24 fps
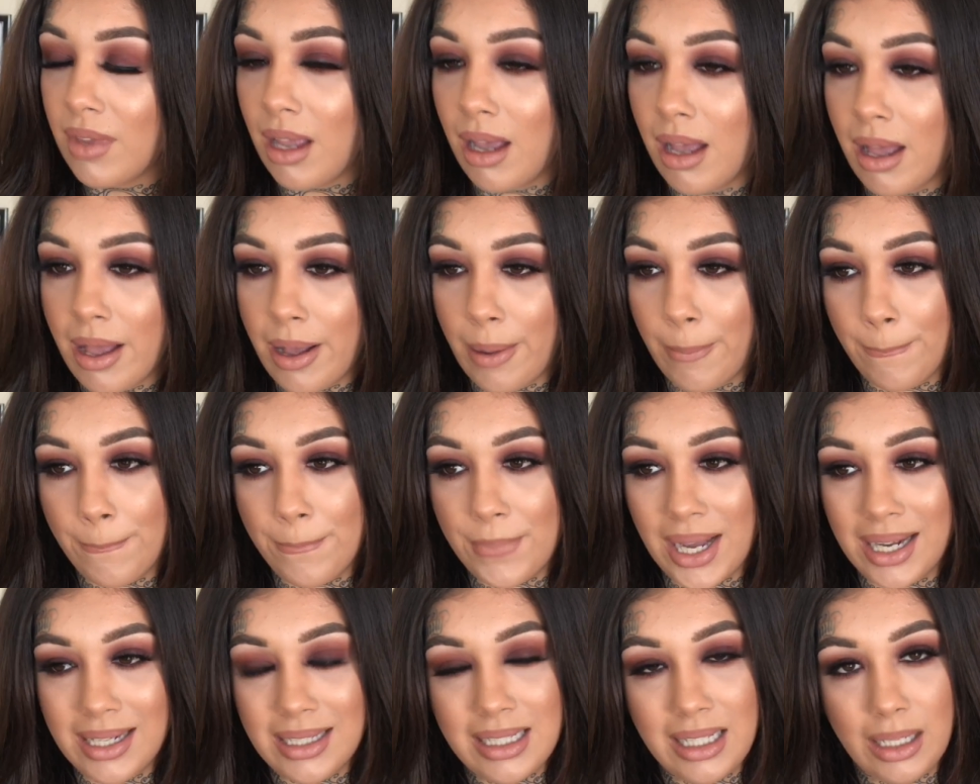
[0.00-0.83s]

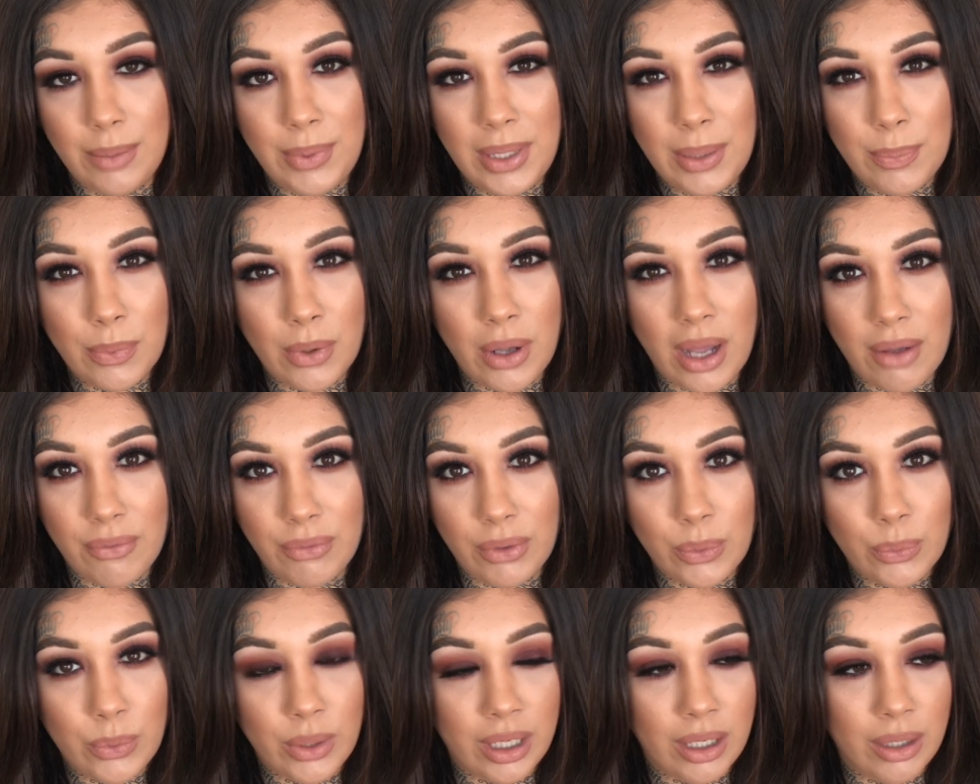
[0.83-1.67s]
I see people
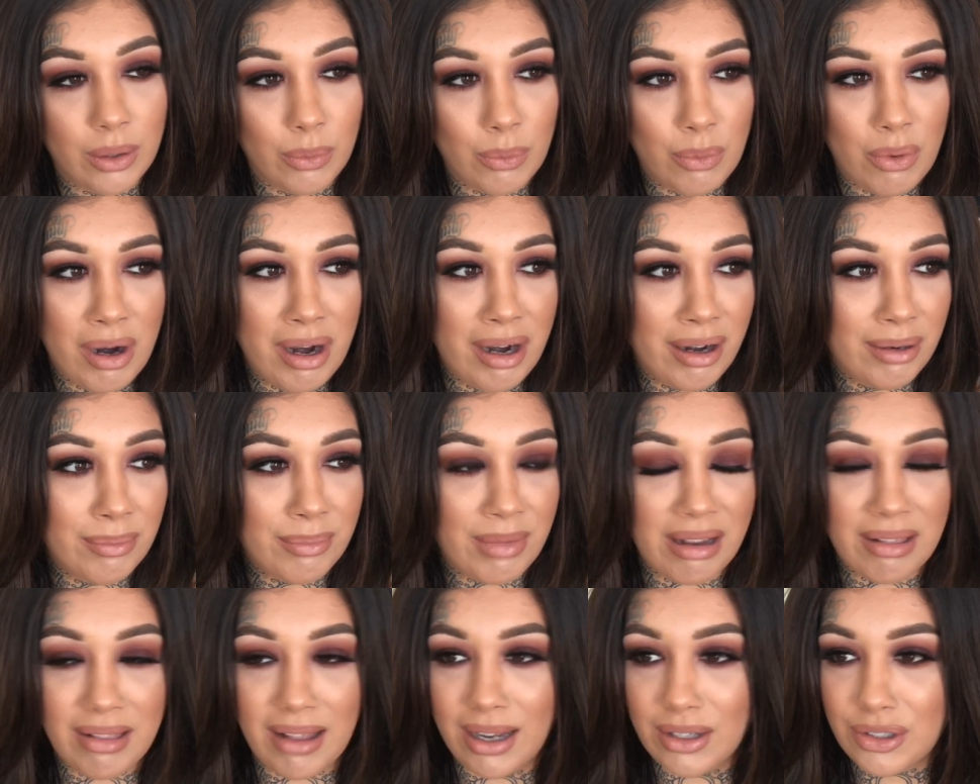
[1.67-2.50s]
everywhere wearing
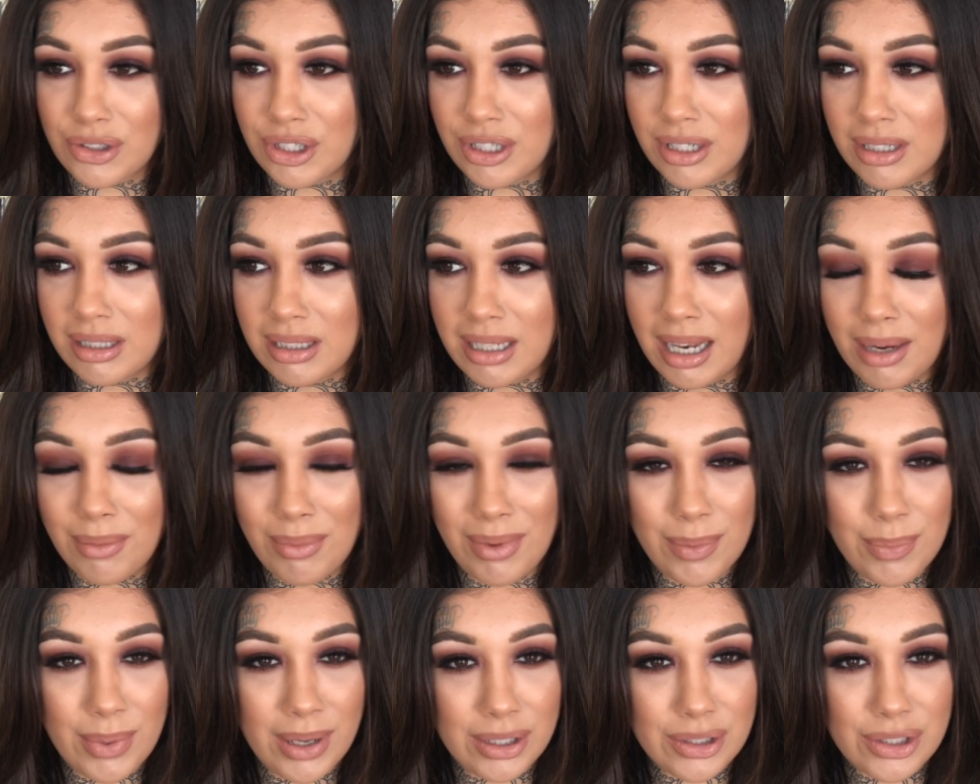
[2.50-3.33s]
my lashes, sending
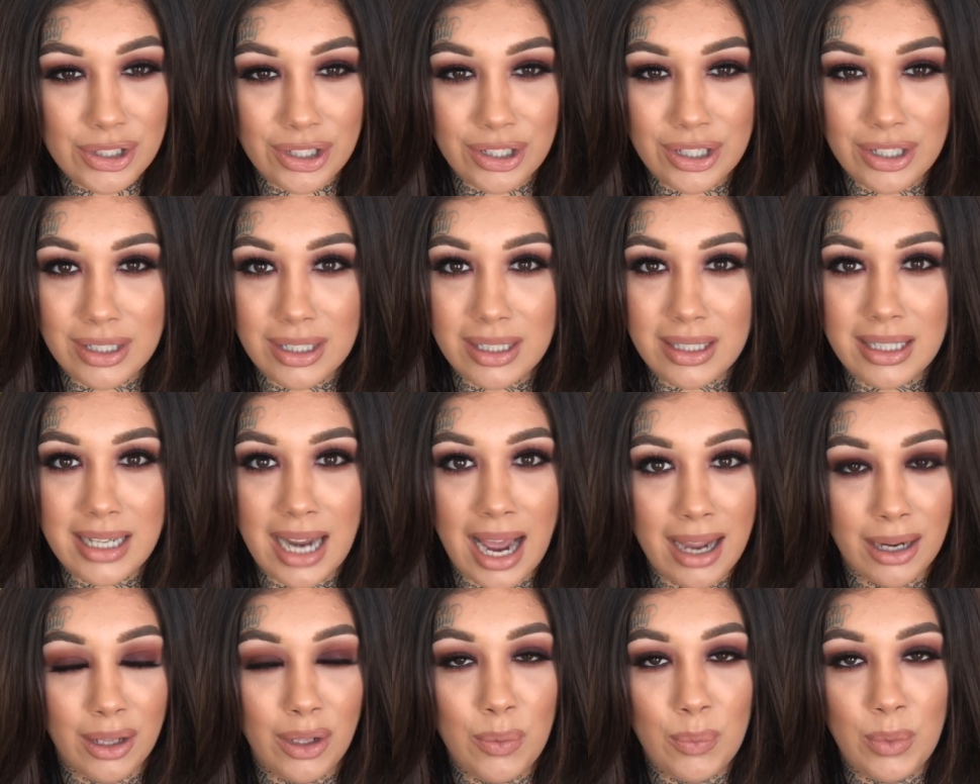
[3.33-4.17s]
me pictures,
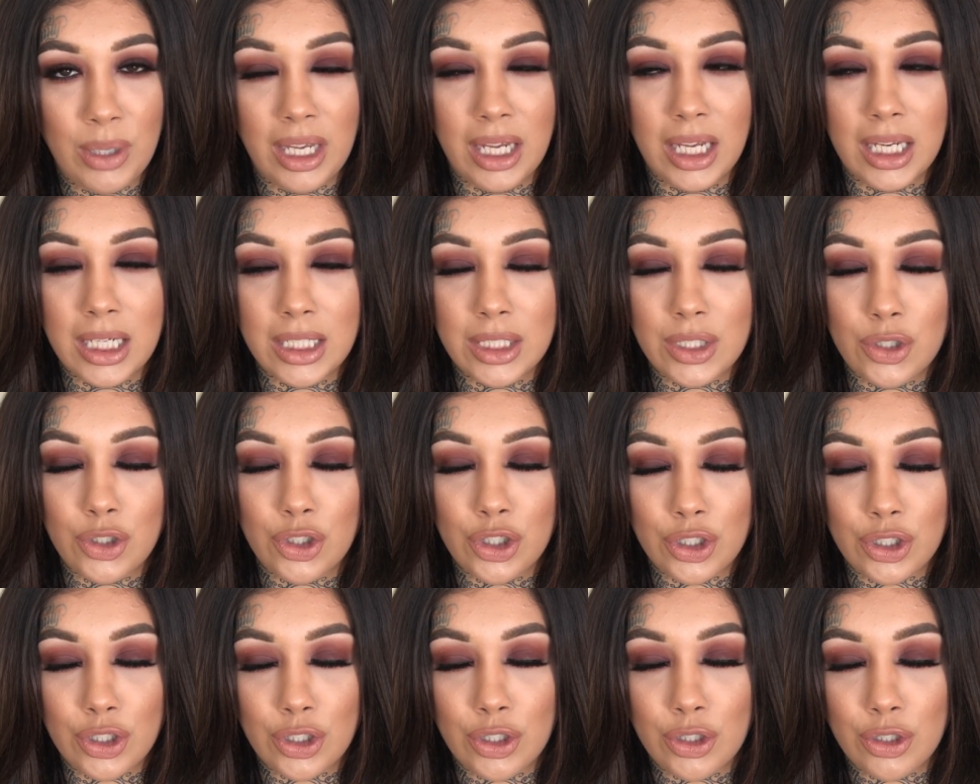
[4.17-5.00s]
tagging me, and it's
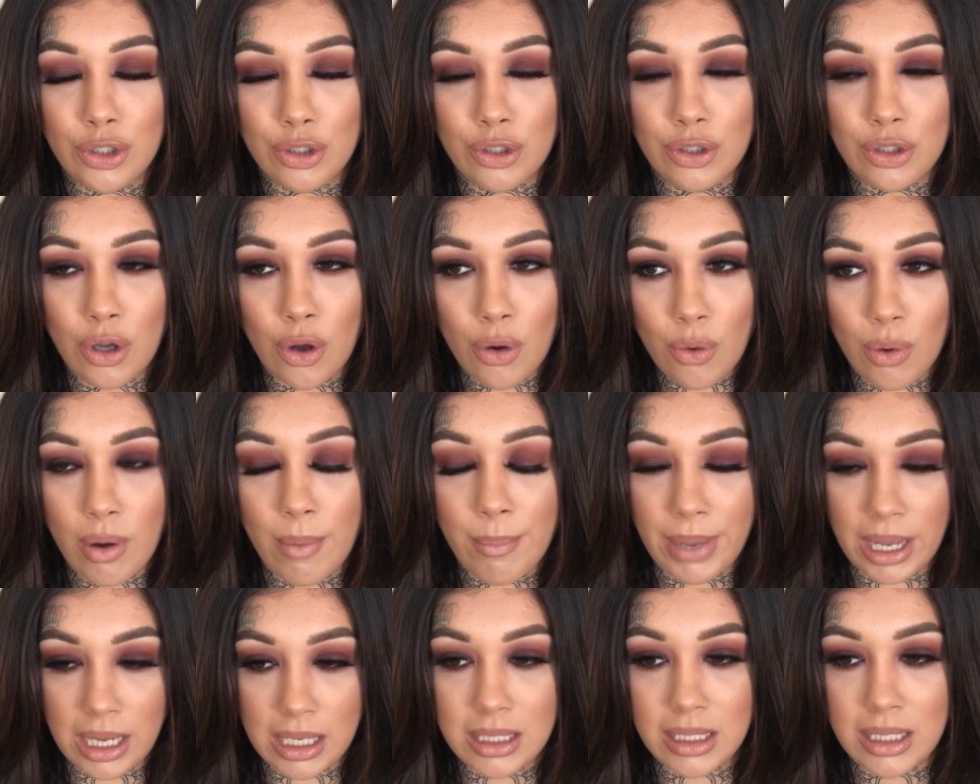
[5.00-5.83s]
just so
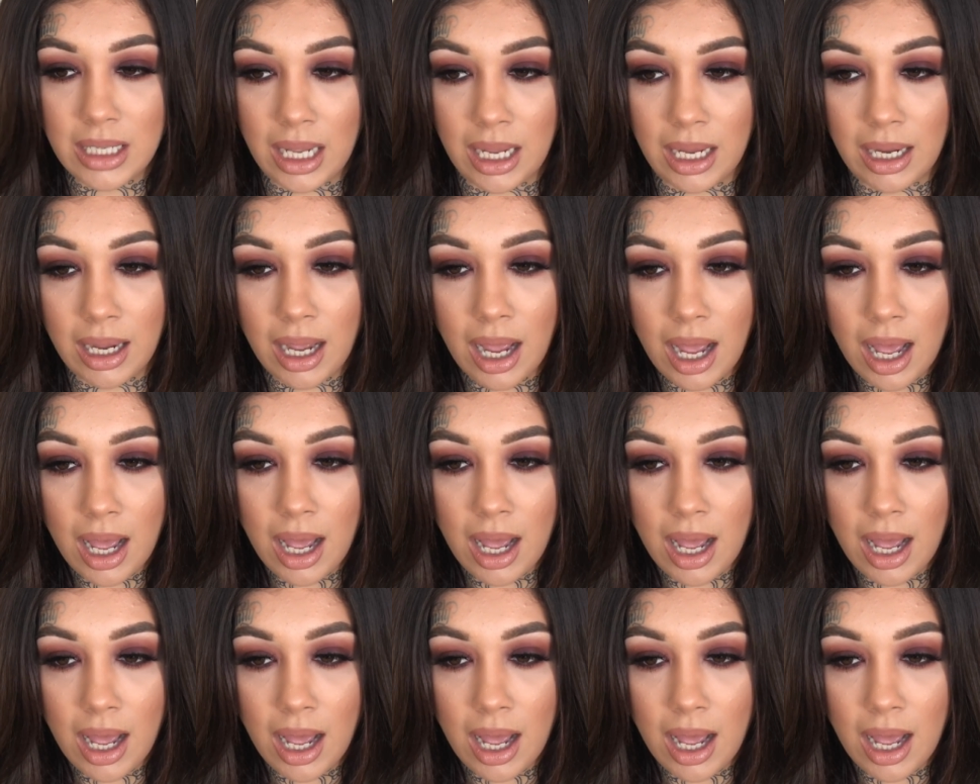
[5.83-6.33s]
amazing.